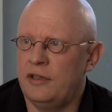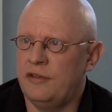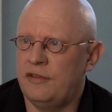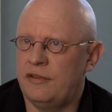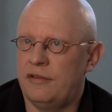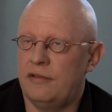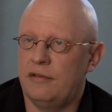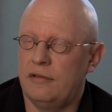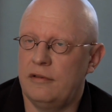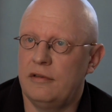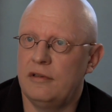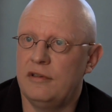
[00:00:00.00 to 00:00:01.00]
is
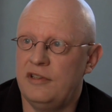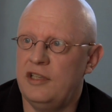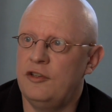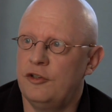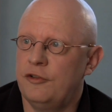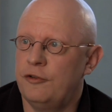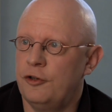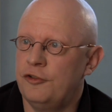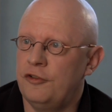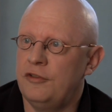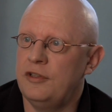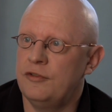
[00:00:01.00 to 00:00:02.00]
the
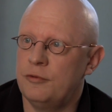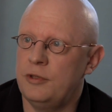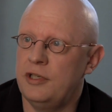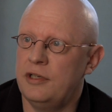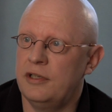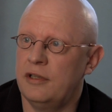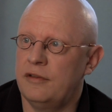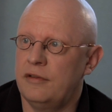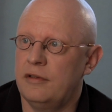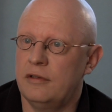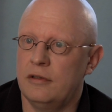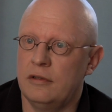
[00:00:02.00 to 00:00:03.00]
university in Sweden
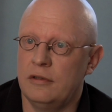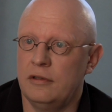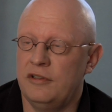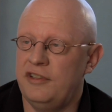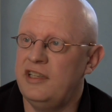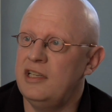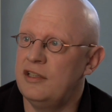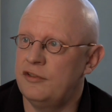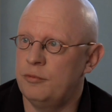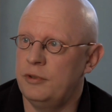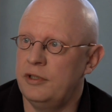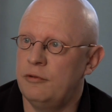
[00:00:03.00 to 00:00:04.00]
that
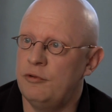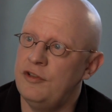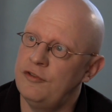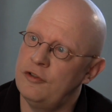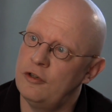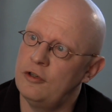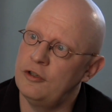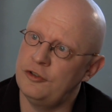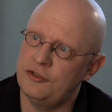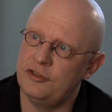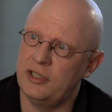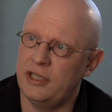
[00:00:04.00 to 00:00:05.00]
deals with
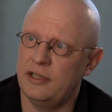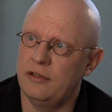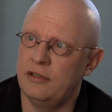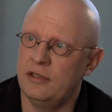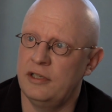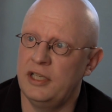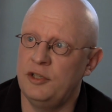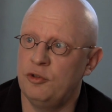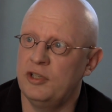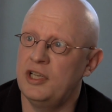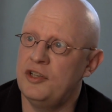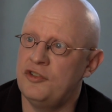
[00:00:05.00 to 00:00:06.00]
research and
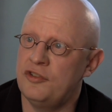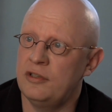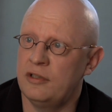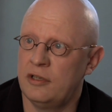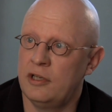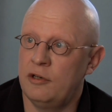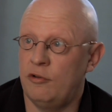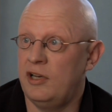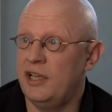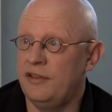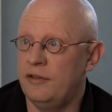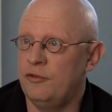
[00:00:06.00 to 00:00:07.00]
education
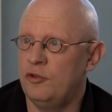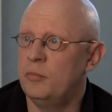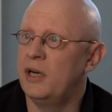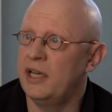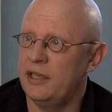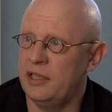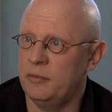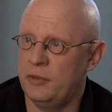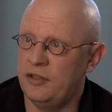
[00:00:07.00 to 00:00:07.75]
related to the mining